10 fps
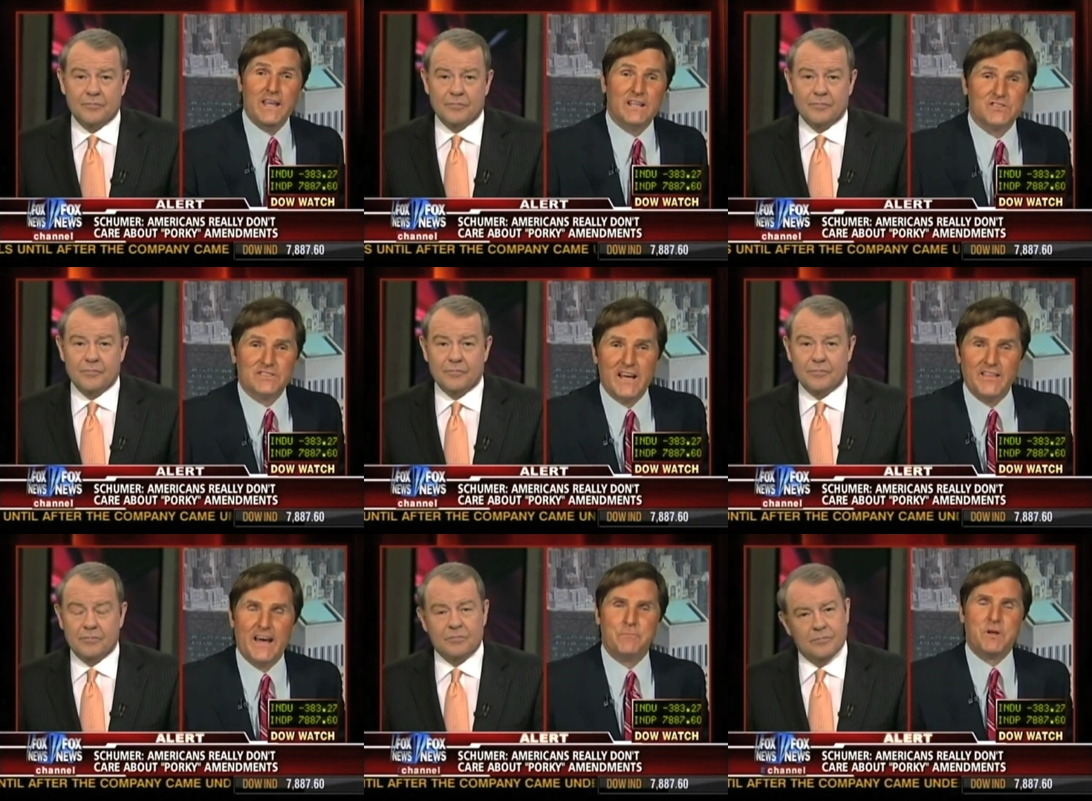Speaker 1: he can say
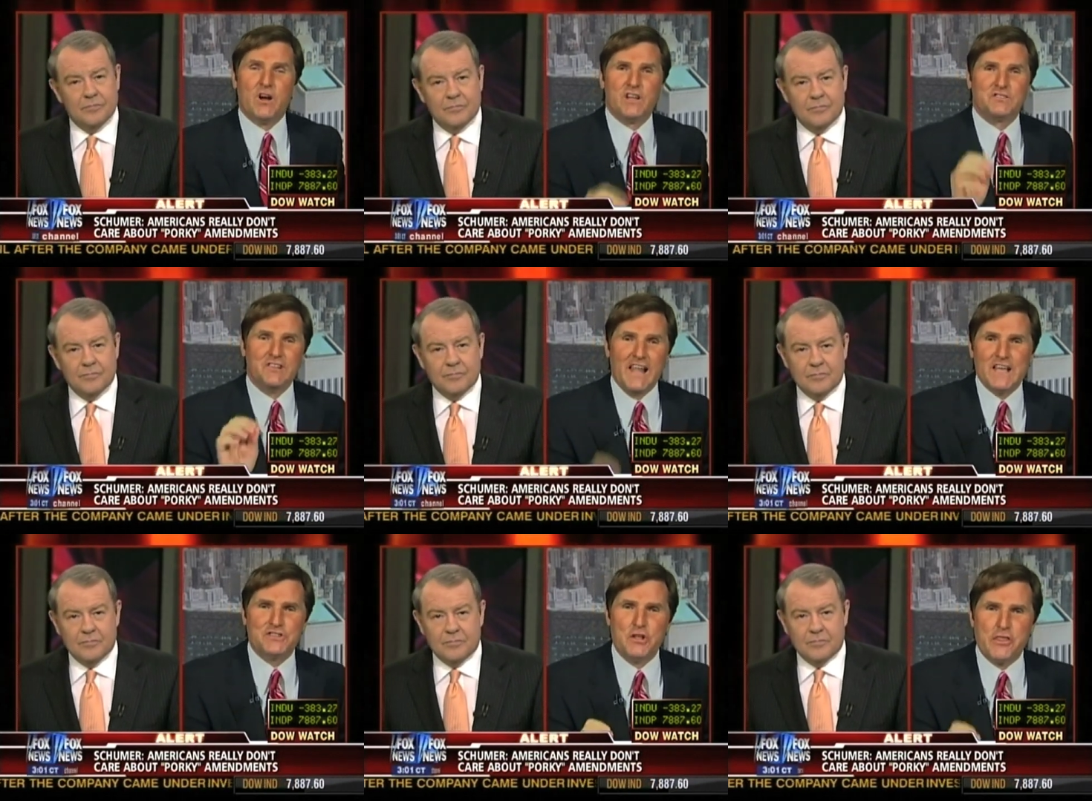that? Because less
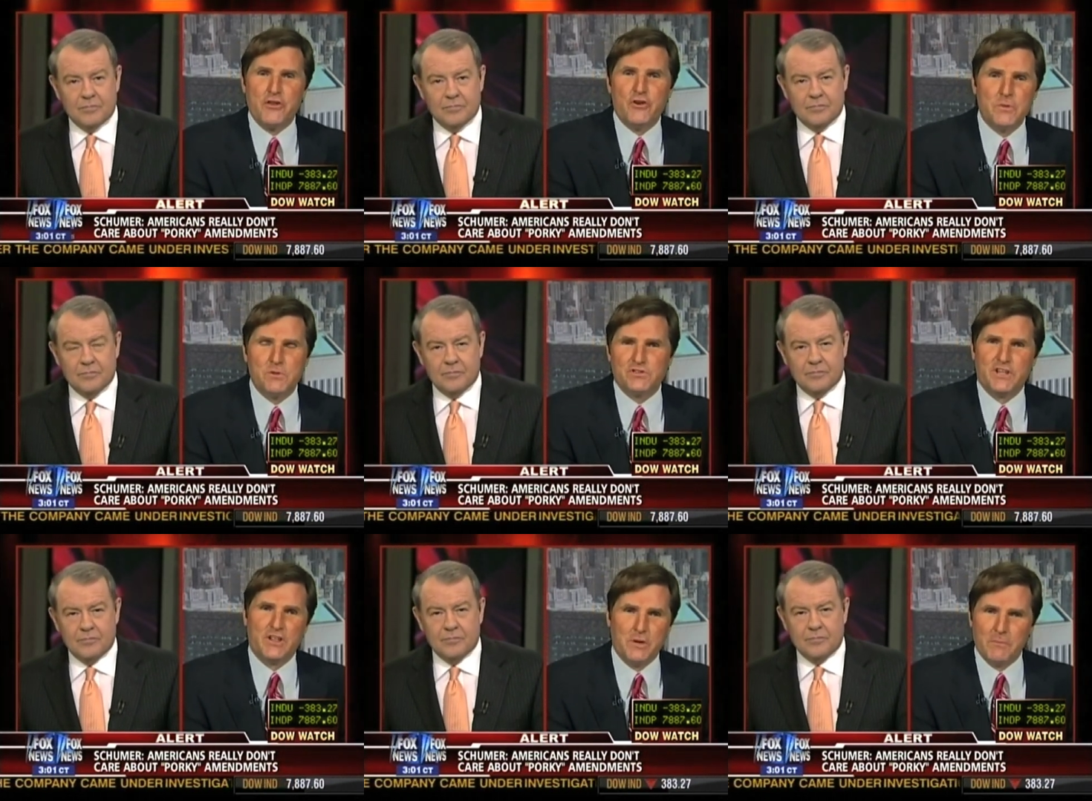than 30% of
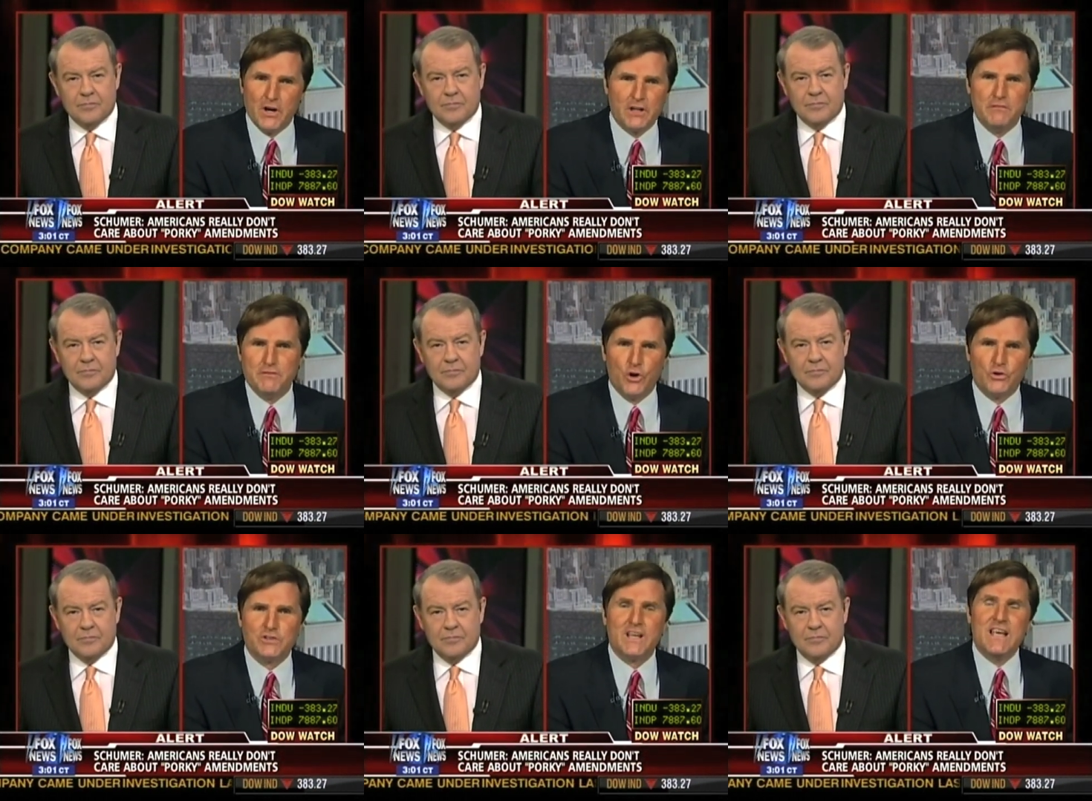the American
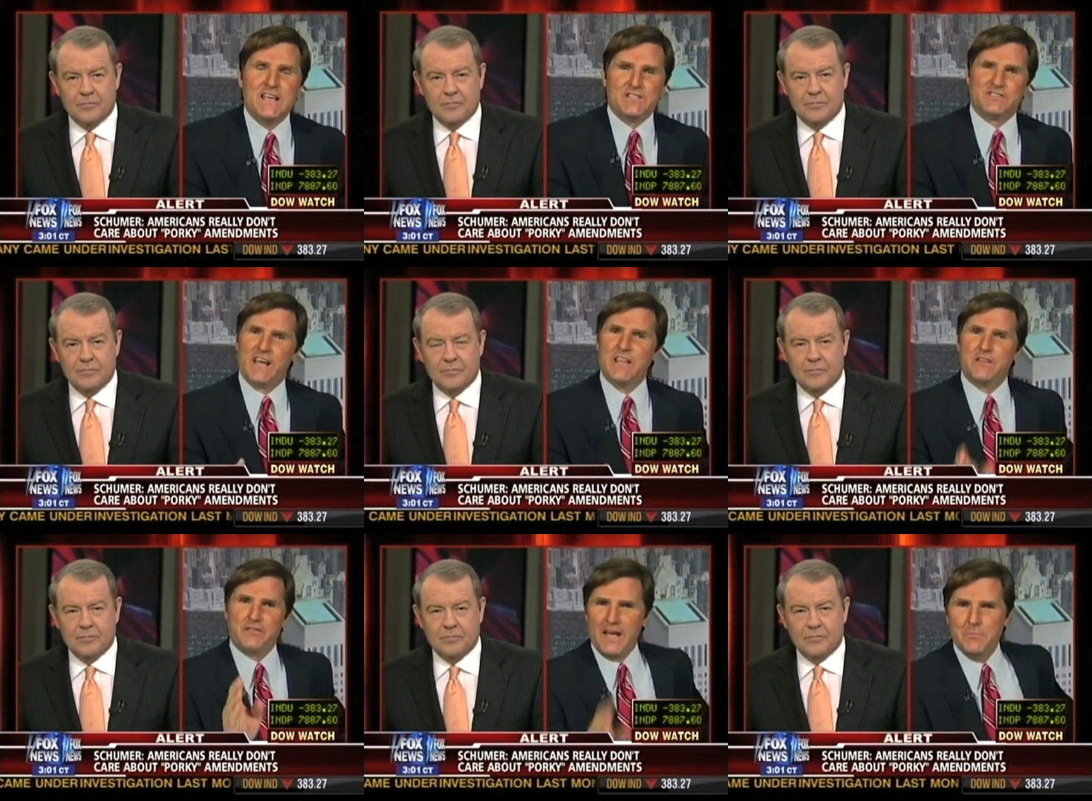voters say that
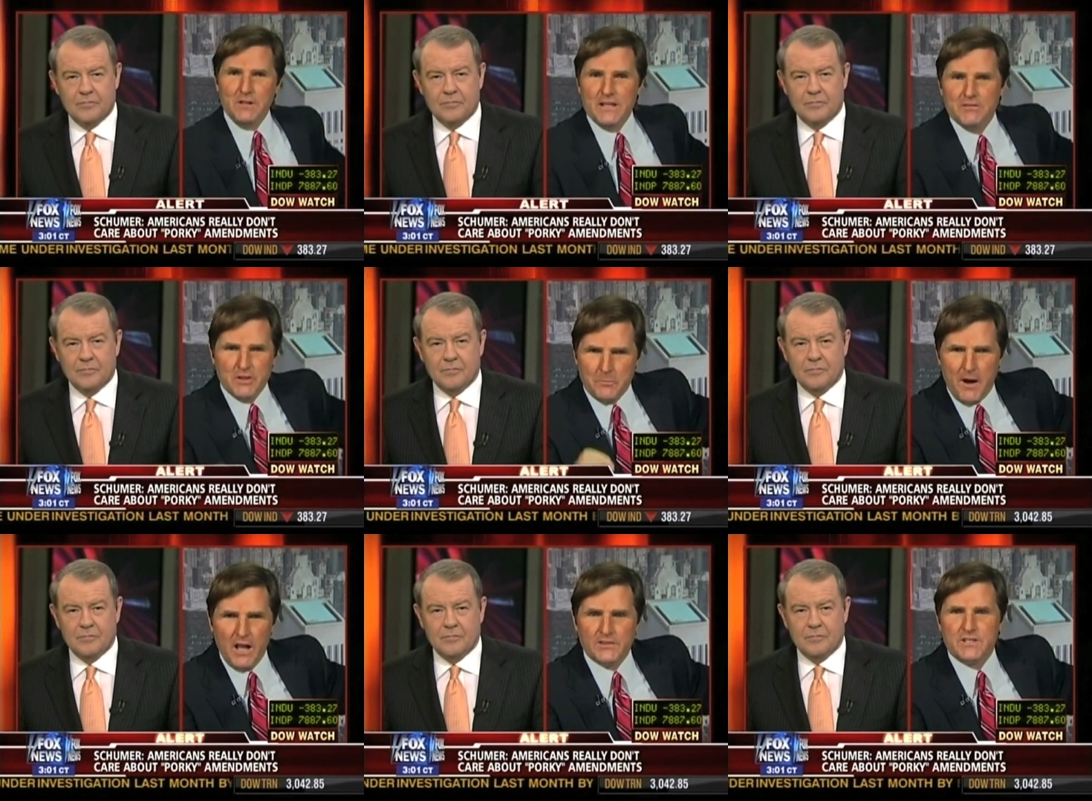they believe in the
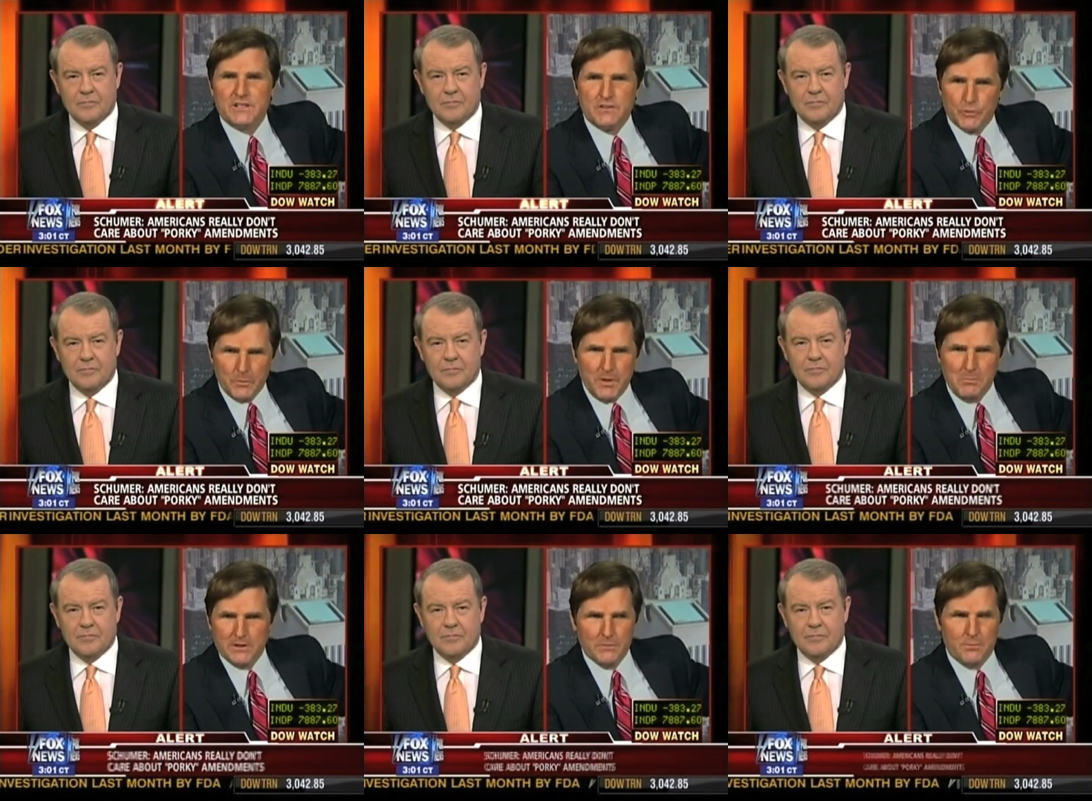politics of the
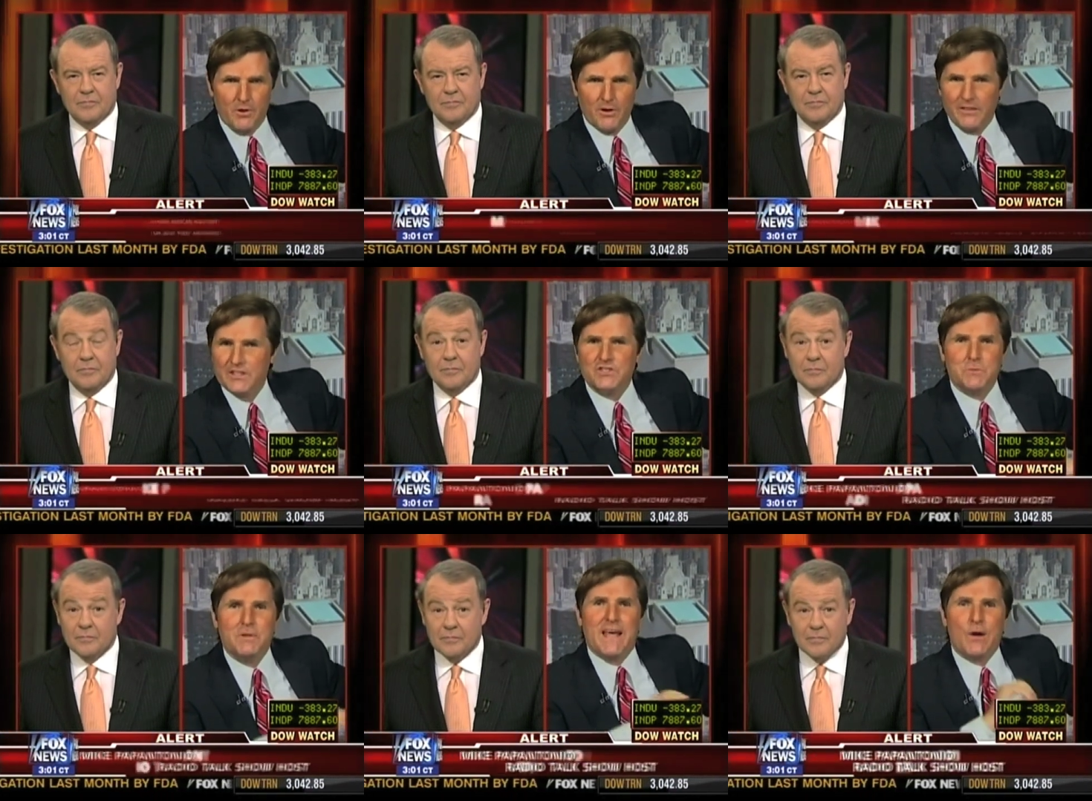Republican Party. This should
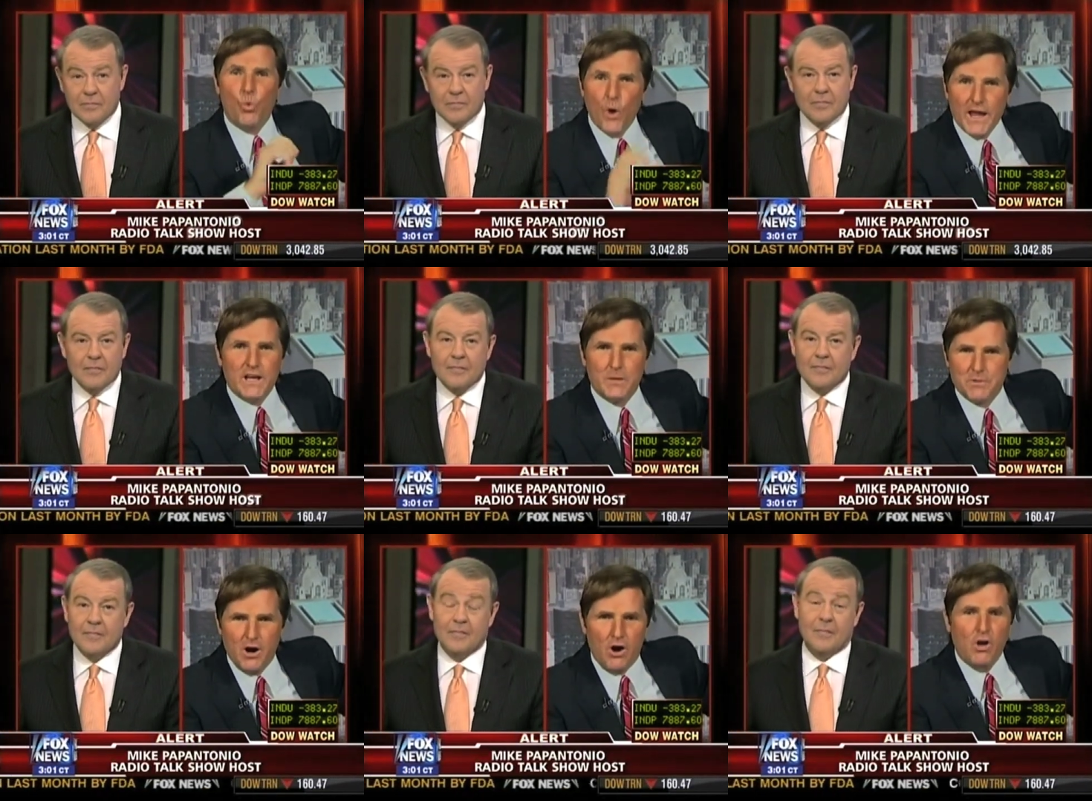be a wake-up
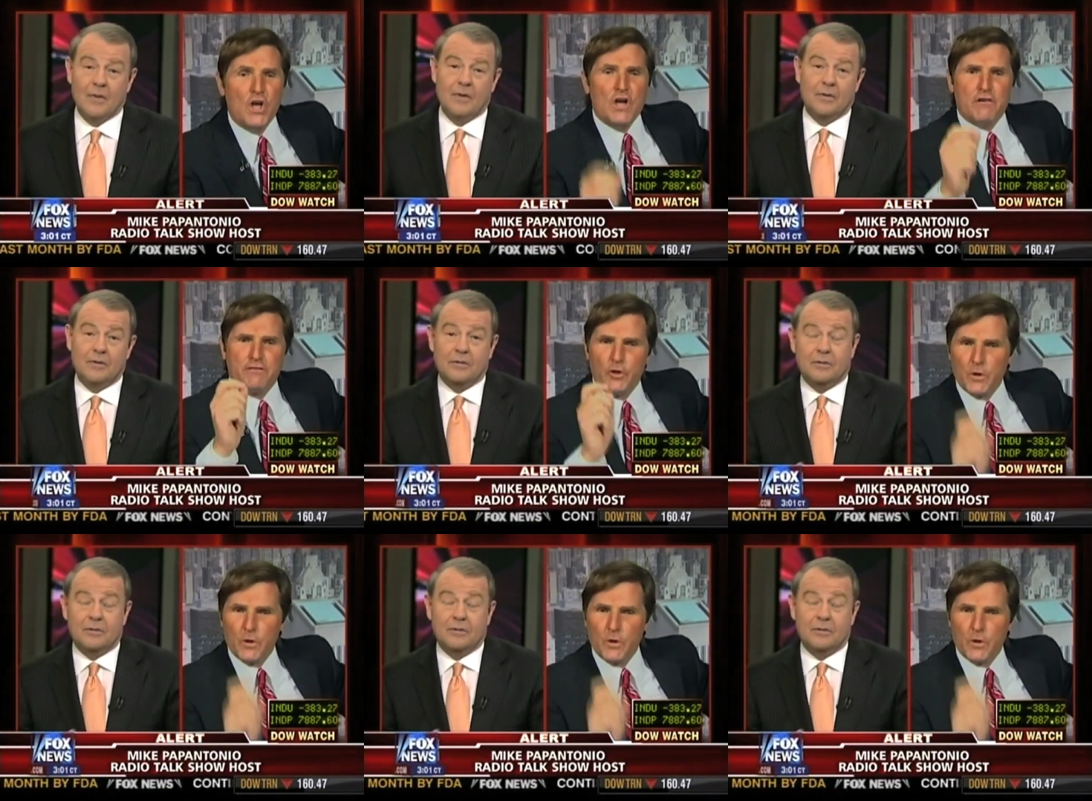call for the